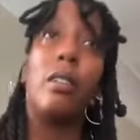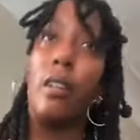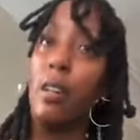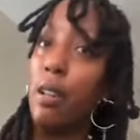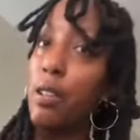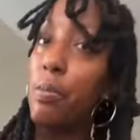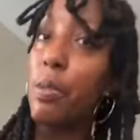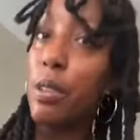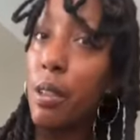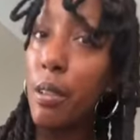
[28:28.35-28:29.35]
Not
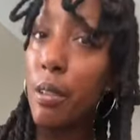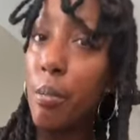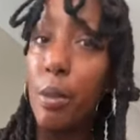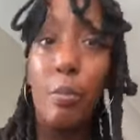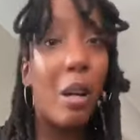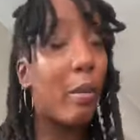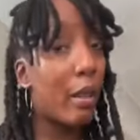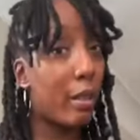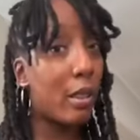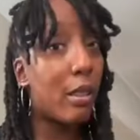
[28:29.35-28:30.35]
100%, but probably
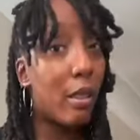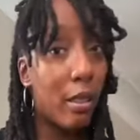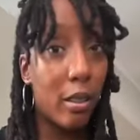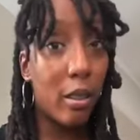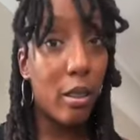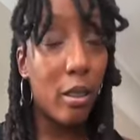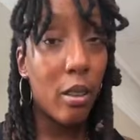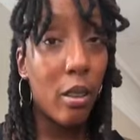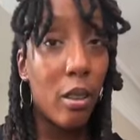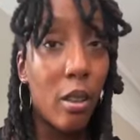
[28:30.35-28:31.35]
at least 90%,
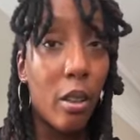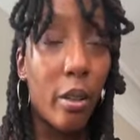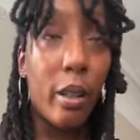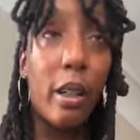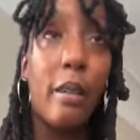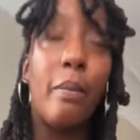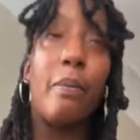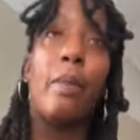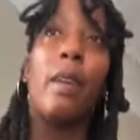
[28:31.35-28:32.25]
okay?